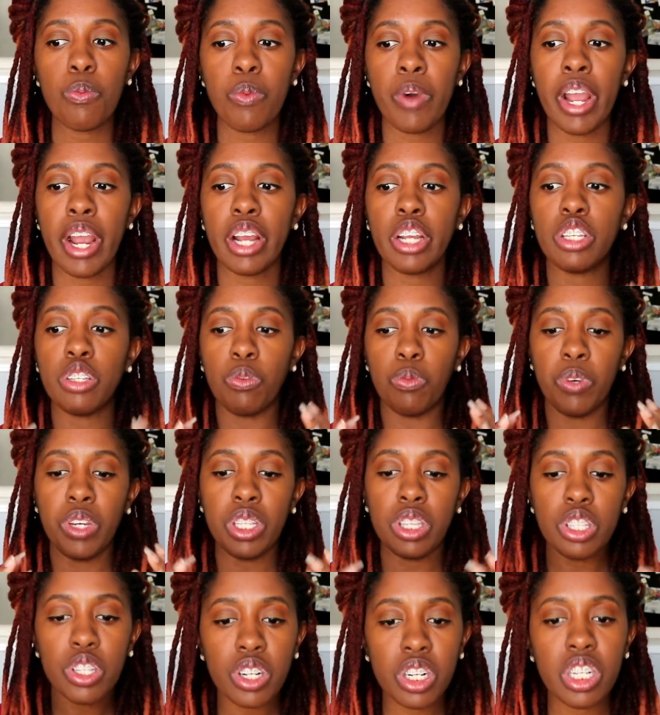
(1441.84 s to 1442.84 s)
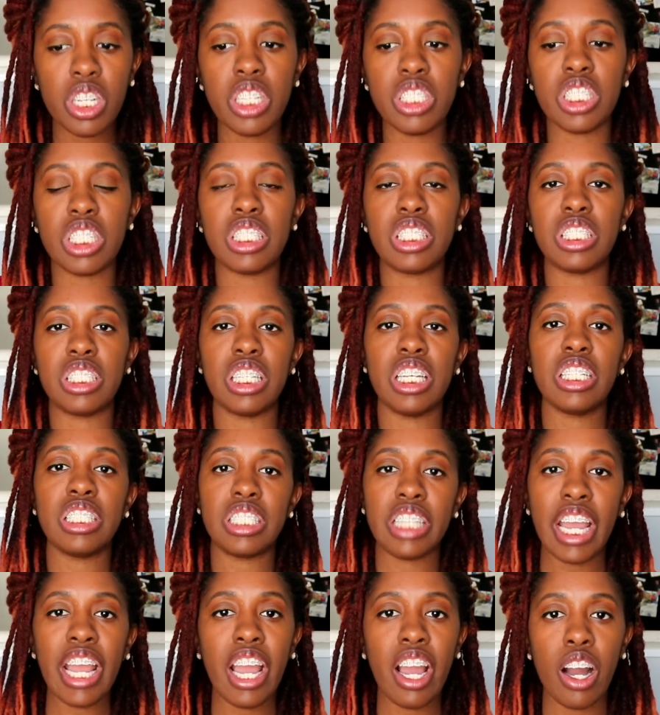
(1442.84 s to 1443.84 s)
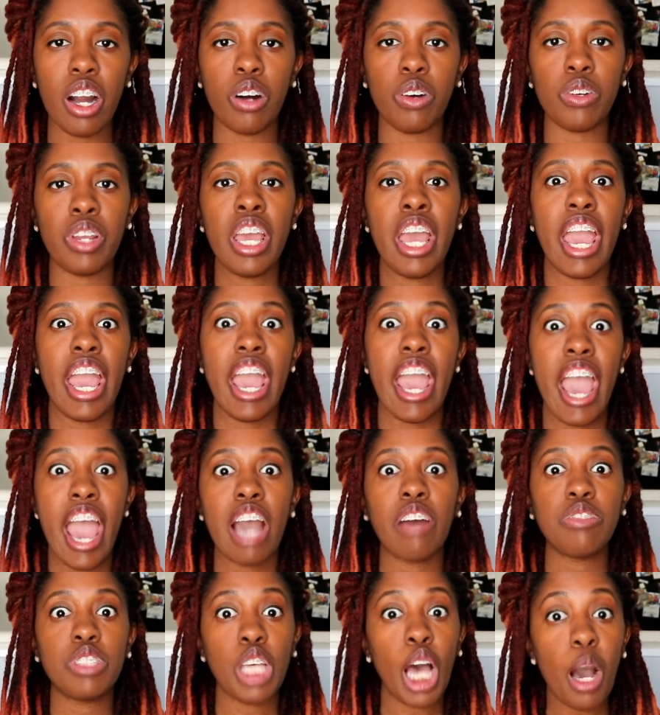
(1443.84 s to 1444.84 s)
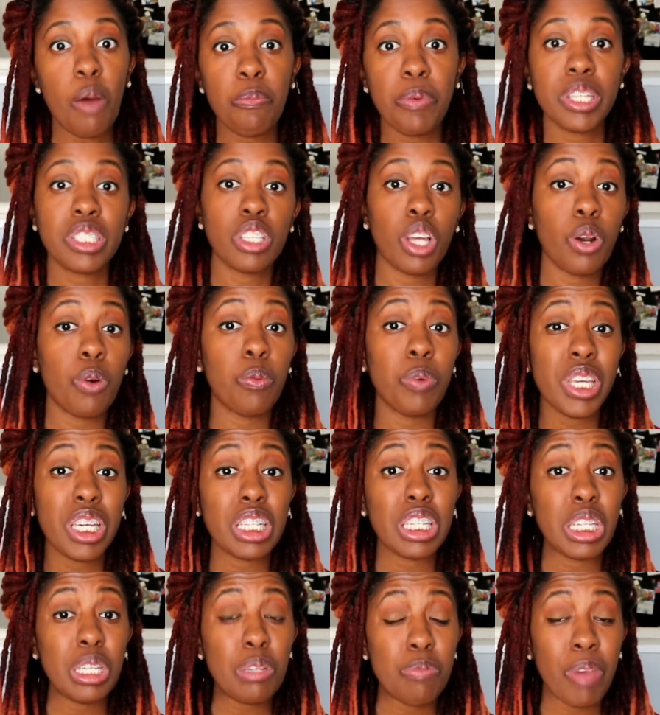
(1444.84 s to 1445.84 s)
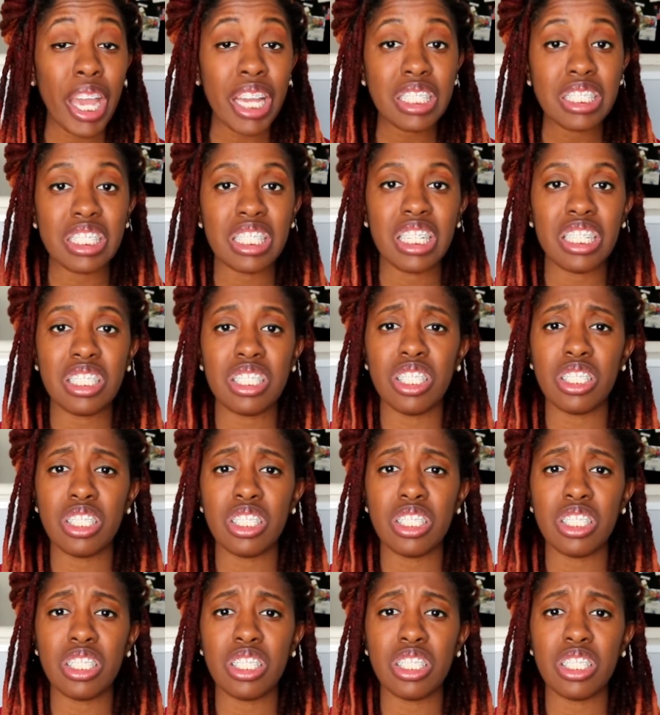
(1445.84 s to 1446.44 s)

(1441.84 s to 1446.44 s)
where we literally just sit down and have topics on a weekly basis,